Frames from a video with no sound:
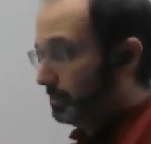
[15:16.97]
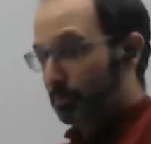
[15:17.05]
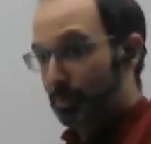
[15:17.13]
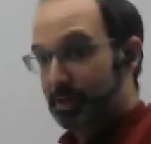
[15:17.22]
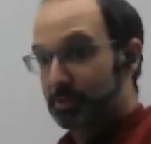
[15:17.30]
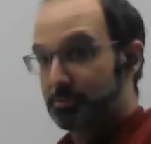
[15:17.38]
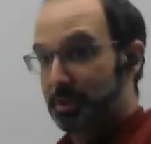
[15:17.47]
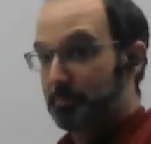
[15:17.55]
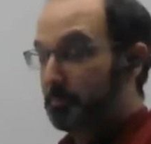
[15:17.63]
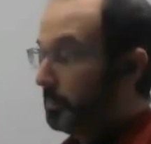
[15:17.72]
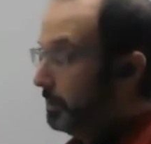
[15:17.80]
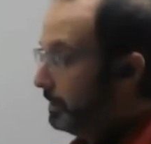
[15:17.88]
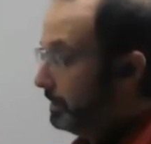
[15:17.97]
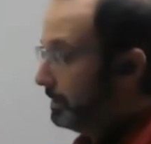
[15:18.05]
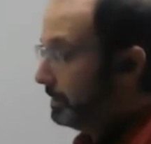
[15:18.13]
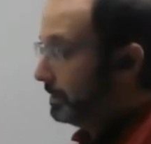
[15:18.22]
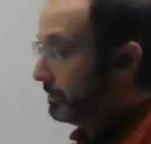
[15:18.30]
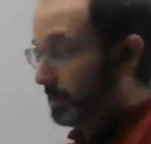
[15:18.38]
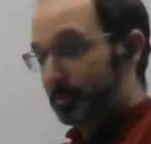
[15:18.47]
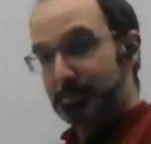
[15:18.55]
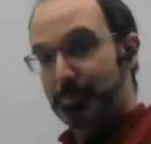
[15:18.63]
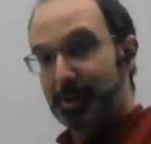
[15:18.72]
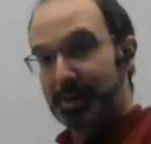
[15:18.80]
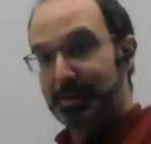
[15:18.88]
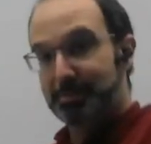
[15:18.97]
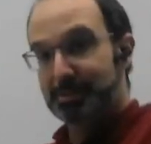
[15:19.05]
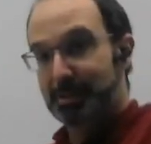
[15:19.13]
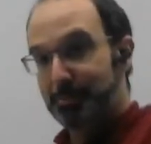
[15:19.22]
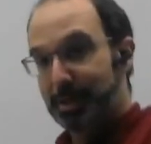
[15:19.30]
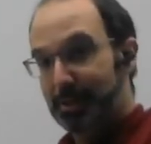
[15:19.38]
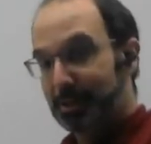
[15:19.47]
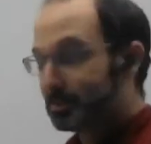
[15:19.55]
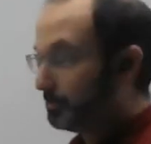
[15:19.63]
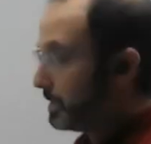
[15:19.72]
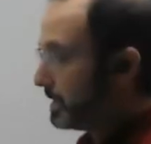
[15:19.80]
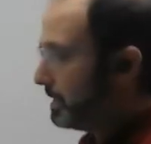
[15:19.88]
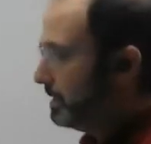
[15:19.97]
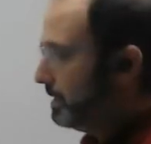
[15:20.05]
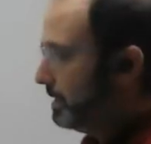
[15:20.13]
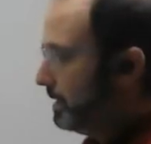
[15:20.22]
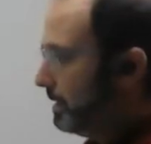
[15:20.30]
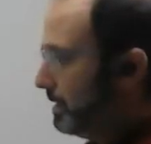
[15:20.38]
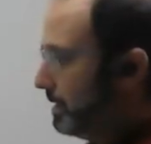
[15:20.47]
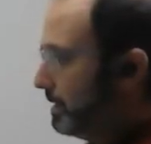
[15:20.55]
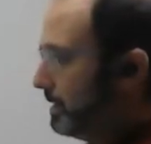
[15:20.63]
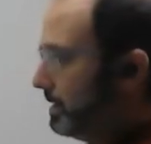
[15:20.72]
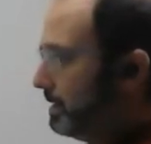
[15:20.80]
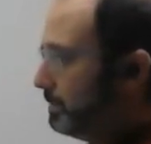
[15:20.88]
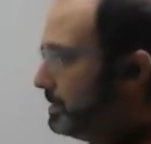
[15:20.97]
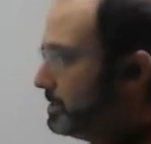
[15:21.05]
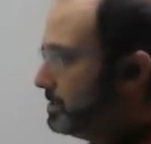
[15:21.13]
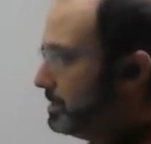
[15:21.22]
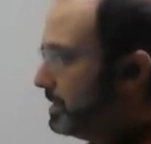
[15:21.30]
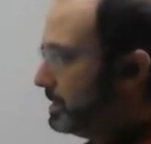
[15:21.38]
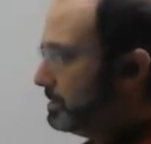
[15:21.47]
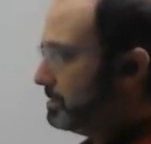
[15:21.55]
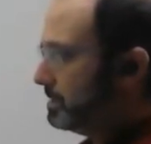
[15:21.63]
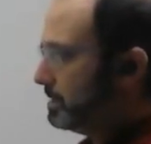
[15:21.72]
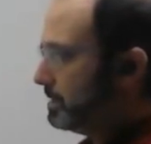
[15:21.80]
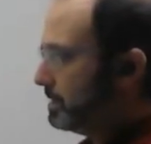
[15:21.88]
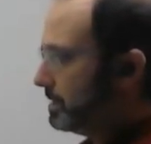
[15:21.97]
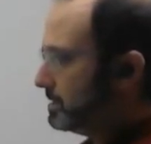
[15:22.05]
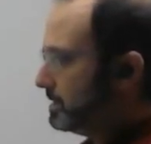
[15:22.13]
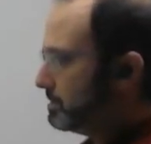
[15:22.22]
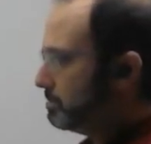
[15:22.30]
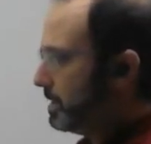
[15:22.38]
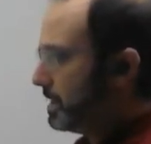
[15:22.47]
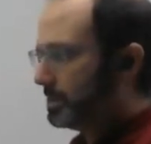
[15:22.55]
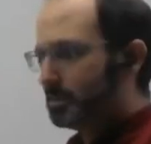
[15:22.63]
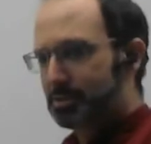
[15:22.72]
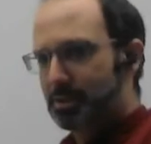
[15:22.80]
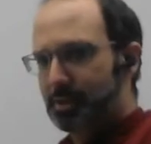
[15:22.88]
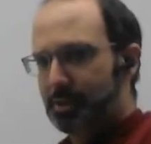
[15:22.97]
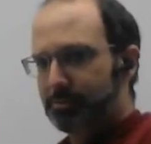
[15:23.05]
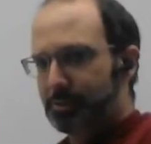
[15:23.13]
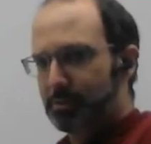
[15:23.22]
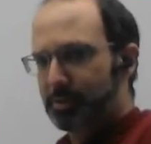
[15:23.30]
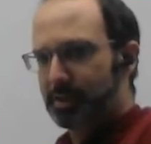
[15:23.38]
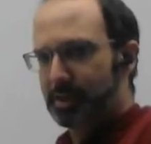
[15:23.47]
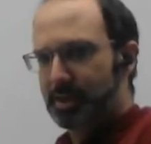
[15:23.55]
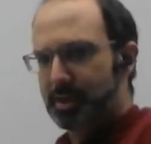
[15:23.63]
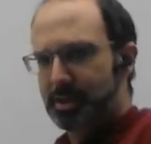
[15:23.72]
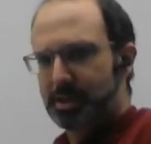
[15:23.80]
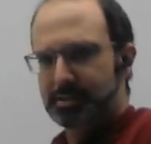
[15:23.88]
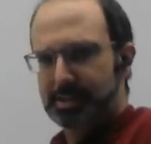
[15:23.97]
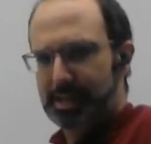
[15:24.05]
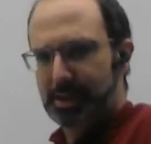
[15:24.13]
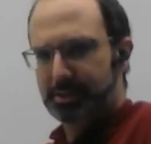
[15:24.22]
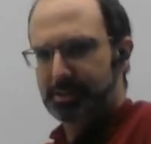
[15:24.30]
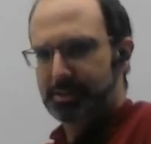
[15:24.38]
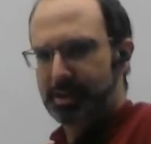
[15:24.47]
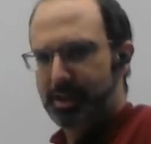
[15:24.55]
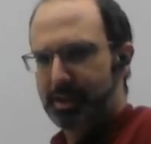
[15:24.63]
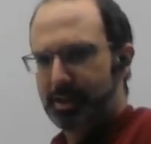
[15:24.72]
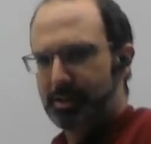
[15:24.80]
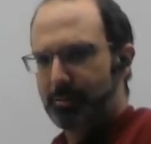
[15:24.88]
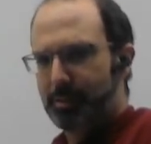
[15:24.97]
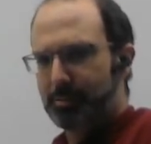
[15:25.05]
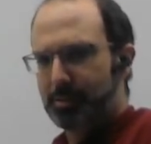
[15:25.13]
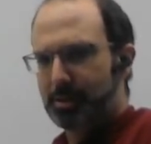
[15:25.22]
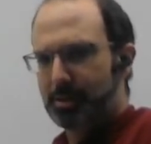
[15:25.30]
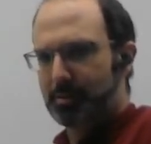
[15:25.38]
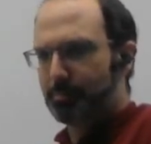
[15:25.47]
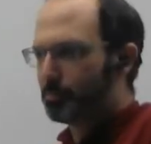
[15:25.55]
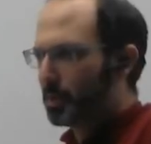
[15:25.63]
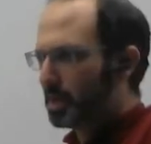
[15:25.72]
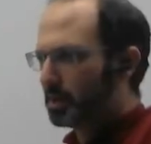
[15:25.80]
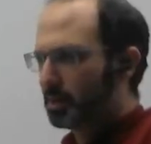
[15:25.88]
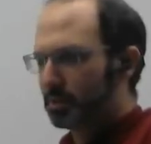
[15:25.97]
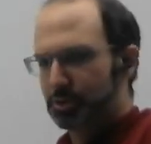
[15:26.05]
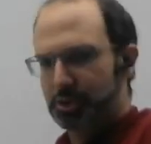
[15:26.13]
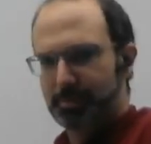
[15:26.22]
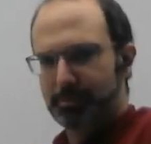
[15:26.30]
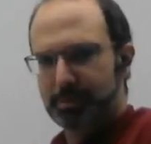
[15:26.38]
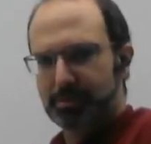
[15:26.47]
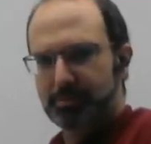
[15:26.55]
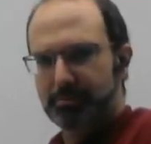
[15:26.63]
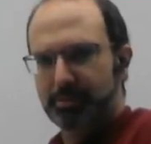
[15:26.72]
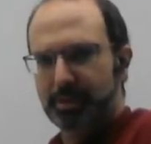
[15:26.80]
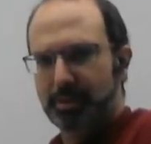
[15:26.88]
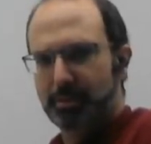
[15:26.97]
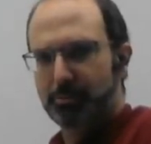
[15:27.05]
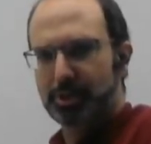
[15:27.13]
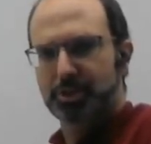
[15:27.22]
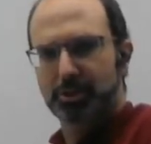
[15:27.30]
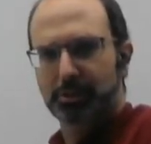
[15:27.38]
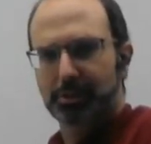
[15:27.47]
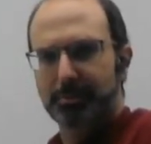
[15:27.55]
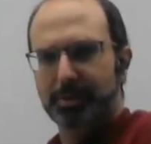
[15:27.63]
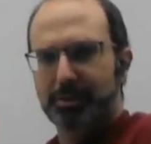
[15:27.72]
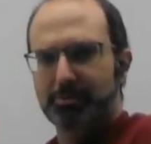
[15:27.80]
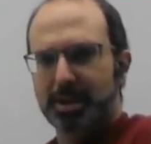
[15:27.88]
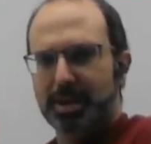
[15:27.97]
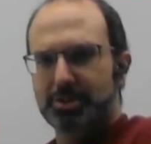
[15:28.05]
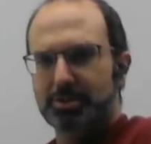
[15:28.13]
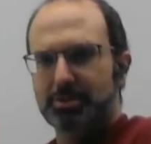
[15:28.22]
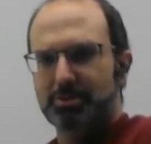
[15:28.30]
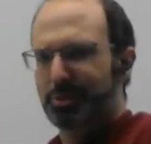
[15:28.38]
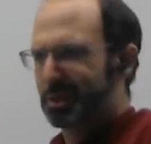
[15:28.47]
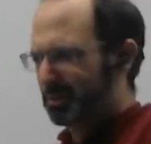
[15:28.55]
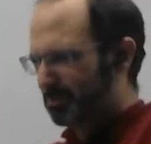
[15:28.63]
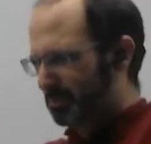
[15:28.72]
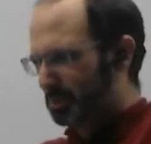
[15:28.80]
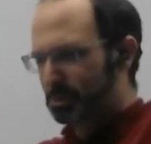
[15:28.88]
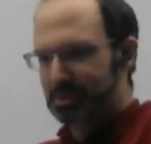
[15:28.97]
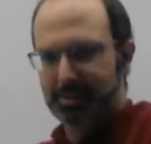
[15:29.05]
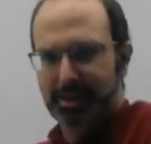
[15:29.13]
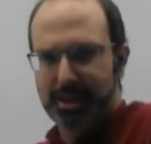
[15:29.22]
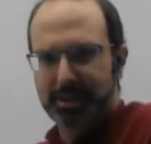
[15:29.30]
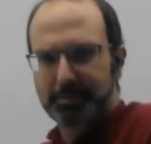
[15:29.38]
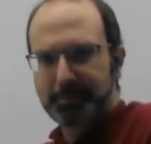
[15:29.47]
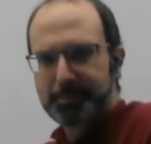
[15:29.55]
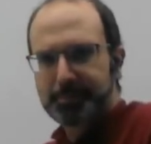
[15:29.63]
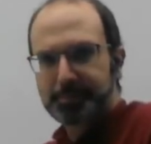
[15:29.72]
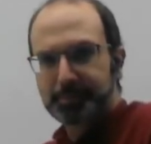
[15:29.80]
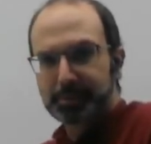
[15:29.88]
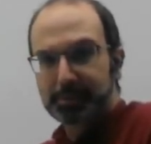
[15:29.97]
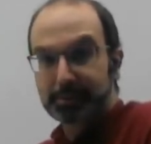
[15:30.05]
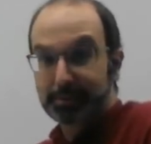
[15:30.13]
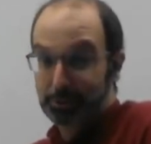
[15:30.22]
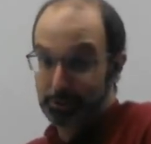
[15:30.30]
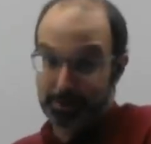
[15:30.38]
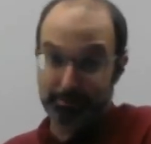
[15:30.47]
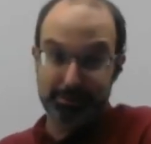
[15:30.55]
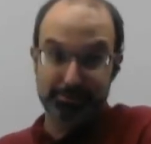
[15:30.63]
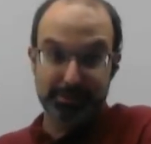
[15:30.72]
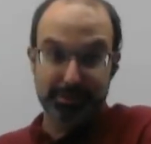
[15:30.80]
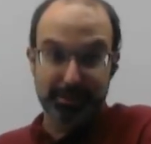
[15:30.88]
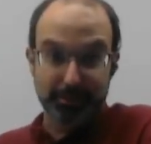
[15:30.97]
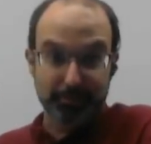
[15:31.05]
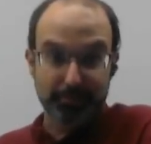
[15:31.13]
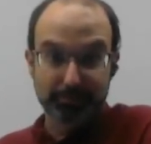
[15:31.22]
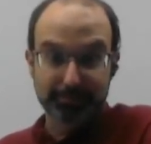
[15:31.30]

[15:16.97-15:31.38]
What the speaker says: We can dream. Incredibly smart chemist, I pay lots of money. How much of that excess reactant you got left over? Can I sell it on the side, or maybe bring in another shipment of the original limiting reagents so we can do this again? You got to be able to tell them.